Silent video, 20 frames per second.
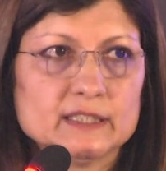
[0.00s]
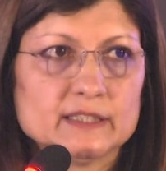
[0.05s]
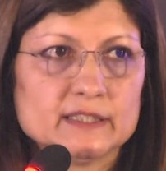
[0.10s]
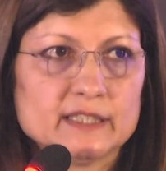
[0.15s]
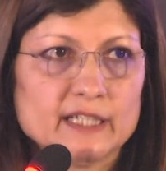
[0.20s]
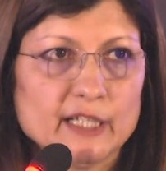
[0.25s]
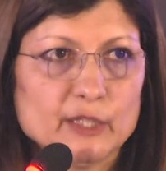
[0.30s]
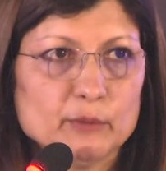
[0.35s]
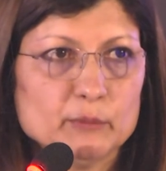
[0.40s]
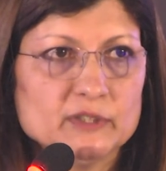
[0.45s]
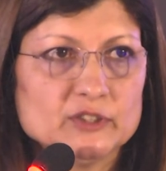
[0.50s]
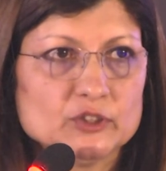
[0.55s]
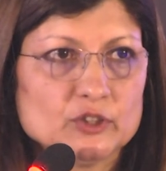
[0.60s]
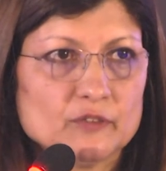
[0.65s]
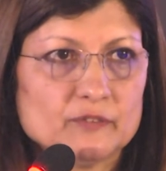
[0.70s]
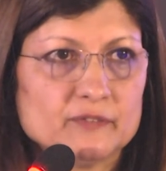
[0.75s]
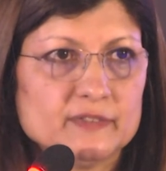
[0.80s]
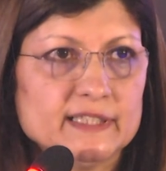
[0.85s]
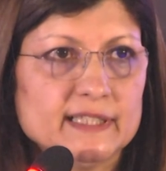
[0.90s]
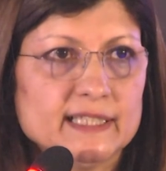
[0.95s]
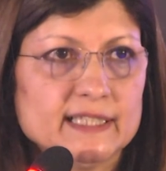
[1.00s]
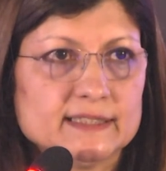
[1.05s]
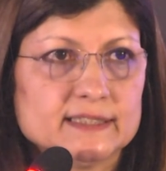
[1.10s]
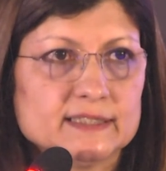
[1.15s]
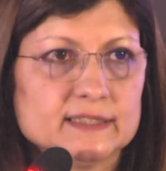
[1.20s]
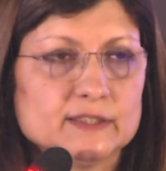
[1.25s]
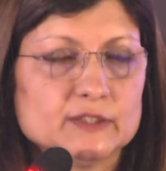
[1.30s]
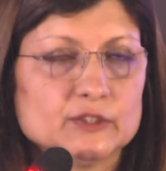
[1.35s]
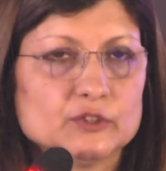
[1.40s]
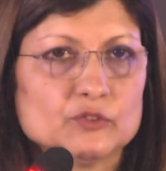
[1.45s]
time is of the
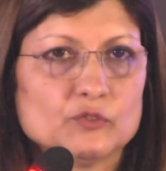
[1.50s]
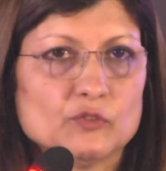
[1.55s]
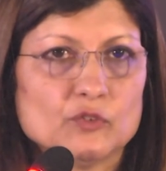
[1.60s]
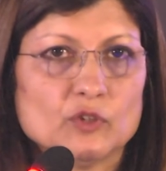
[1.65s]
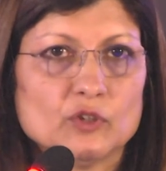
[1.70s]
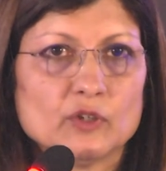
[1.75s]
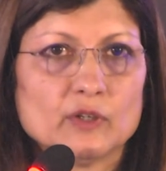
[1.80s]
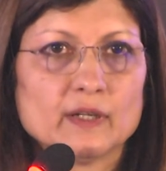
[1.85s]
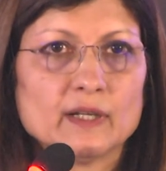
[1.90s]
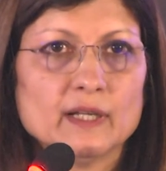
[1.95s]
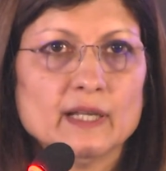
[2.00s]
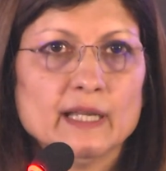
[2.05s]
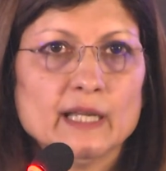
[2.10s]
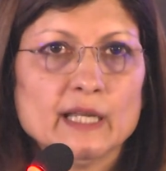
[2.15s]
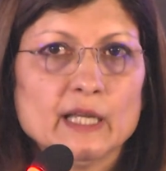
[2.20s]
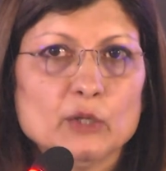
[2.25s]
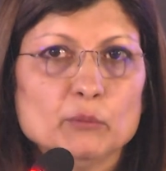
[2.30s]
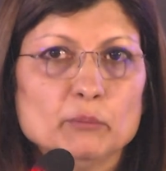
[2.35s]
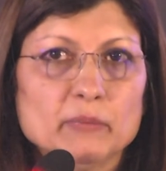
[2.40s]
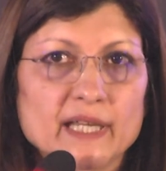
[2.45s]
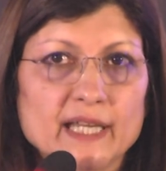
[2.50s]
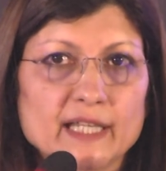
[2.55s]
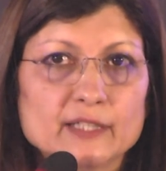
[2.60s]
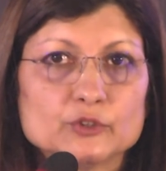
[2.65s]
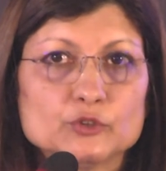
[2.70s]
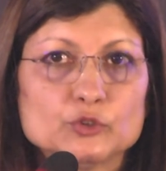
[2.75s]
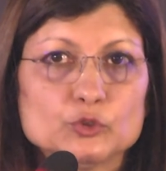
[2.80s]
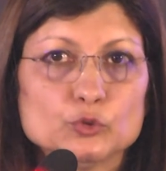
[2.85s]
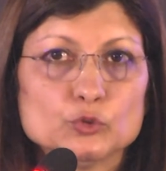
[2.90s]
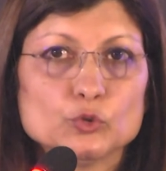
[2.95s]
essence for
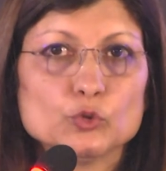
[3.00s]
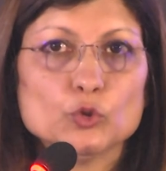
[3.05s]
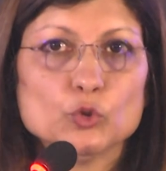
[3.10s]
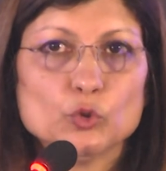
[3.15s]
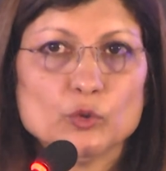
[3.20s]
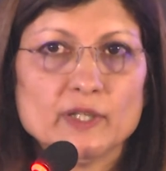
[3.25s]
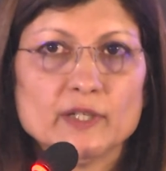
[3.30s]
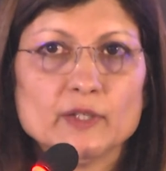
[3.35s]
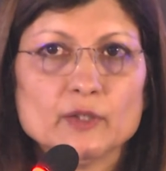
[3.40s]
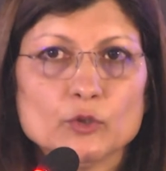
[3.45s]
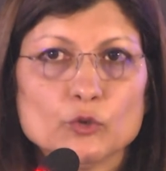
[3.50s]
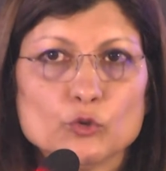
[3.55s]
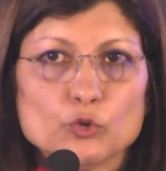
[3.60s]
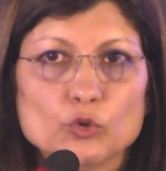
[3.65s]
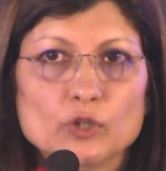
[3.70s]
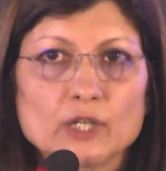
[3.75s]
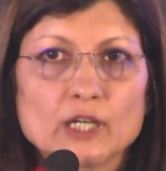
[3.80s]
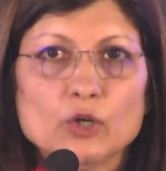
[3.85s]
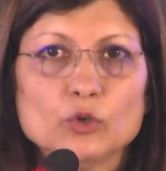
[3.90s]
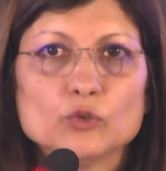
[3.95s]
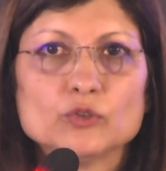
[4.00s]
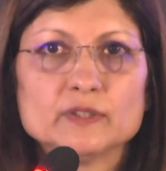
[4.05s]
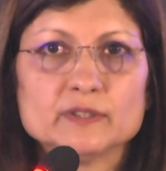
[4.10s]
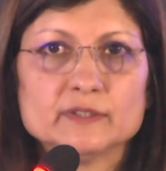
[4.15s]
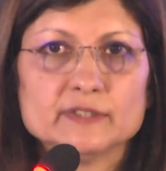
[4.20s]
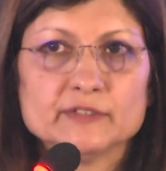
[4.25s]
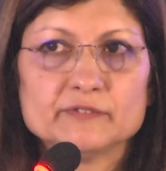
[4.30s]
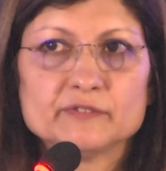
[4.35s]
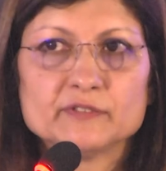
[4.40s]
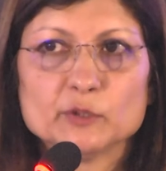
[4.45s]
banks to go and roll
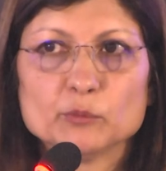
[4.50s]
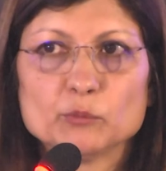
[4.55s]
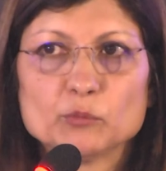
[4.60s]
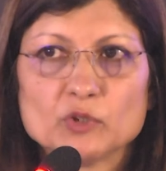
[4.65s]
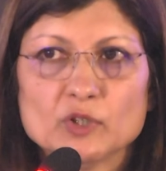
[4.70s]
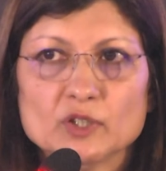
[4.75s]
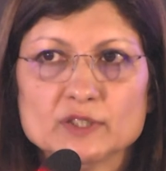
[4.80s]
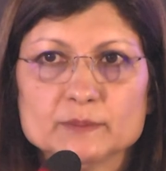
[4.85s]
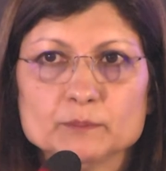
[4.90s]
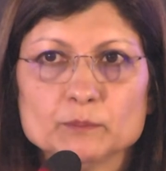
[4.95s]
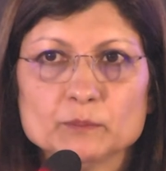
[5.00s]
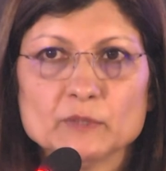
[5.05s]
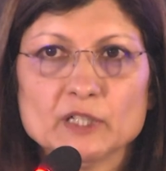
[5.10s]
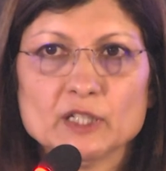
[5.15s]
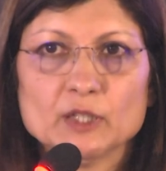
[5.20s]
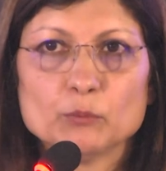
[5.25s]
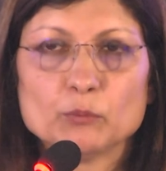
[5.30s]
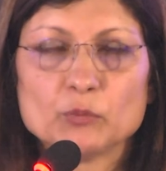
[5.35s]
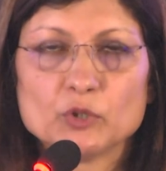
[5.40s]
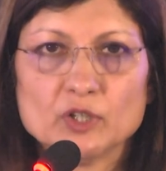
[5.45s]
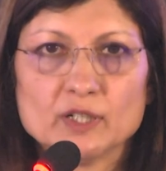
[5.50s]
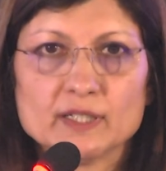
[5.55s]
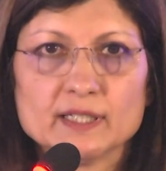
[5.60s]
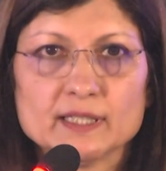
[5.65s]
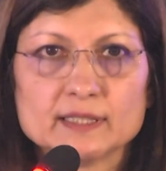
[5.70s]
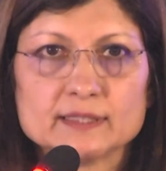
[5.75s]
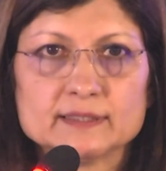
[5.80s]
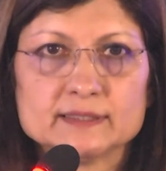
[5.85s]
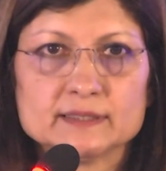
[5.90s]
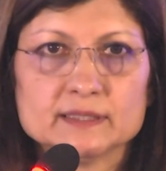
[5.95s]
out different
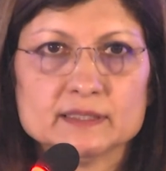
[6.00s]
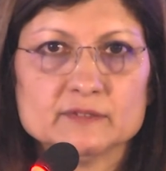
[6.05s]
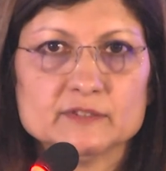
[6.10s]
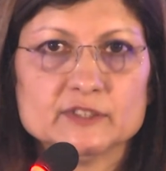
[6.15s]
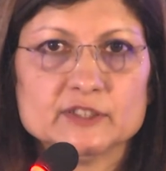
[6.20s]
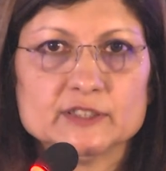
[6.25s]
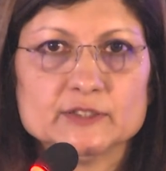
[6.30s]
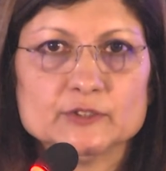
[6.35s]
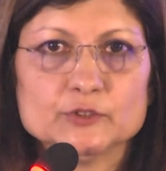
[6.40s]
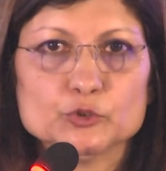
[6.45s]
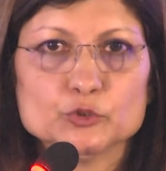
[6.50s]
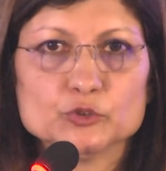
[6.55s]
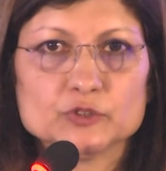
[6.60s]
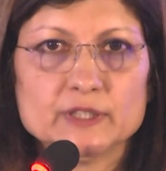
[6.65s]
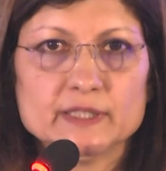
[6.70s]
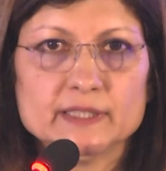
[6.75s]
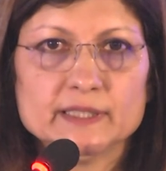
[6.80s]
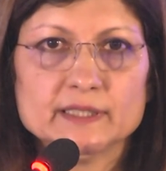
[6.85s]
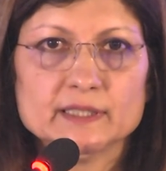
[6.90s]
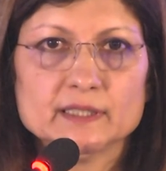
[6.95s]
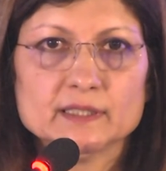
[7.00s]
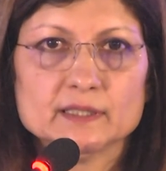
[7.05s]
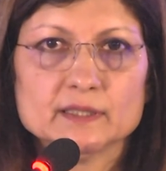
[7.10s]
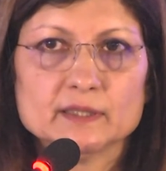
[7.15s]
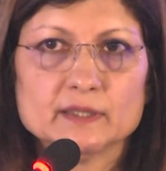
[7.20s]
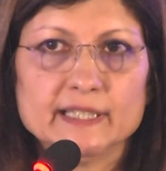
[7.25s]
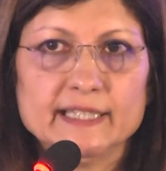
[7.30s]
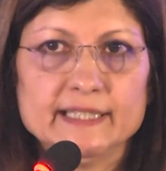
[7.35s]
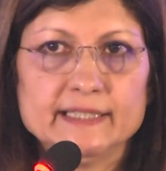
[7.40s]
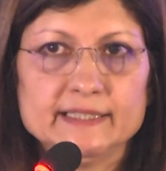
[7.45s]
products, which is usually
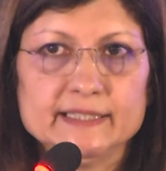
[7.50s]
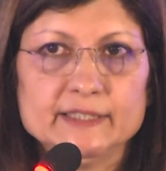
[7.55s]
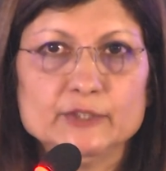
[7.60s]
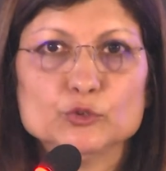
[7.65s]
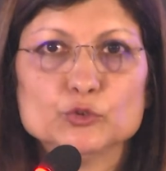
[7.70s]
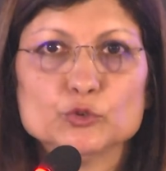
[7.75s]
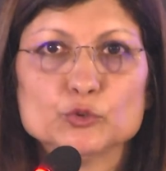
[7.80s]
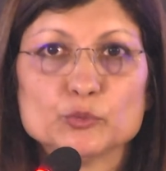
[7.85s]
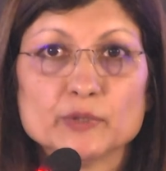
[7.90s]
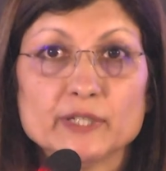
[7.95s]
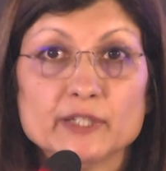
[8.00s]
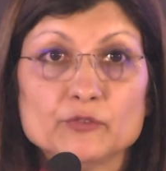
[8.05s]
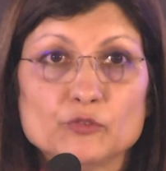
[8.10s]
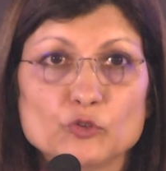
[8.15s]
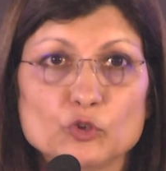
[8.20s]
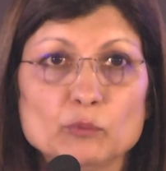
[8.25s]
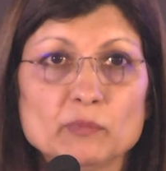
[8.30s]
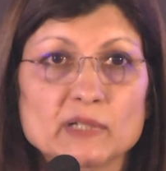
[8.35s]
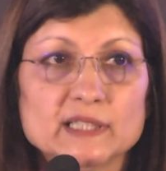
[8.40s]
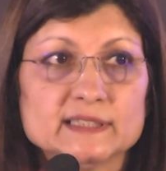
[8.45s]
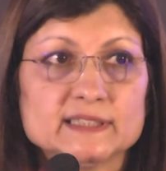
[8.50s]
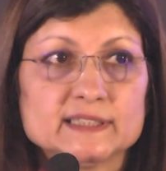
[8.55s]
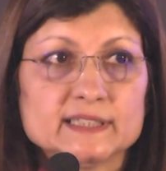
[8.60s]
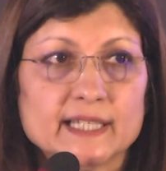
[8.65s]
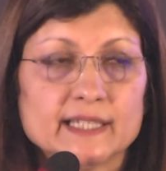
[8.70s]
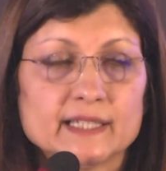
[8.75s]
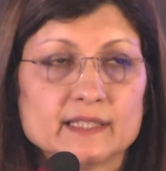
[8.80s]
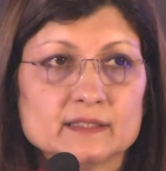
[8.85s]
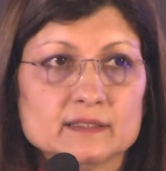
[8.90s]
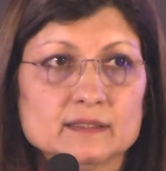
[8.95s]
a 18 to 24 month
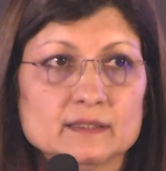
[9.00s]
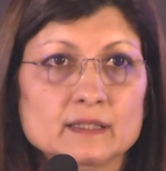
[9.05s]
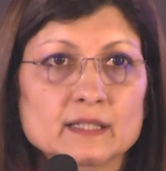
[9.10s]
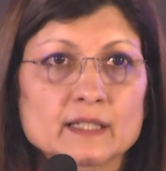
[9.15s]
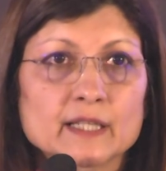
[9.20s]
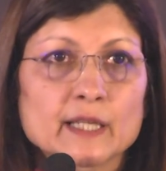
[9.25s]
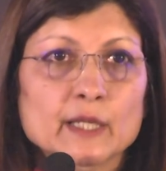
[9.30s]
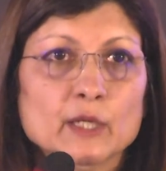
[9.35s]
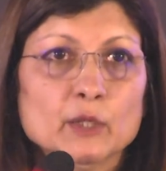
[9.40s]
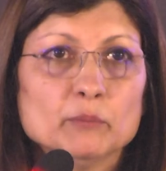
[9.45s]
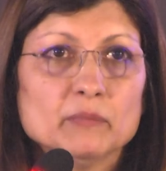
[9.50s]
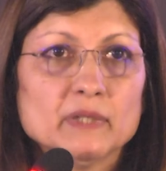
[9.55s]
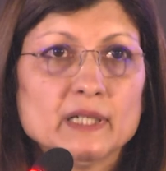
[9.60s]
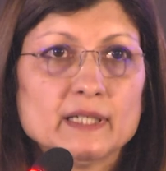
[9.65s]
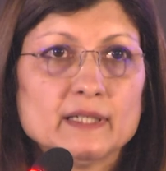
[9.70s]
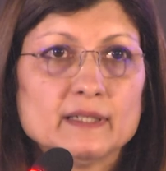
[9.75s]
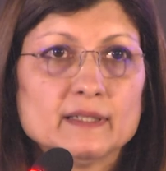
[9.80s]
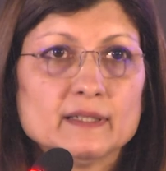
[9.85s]
cycle. But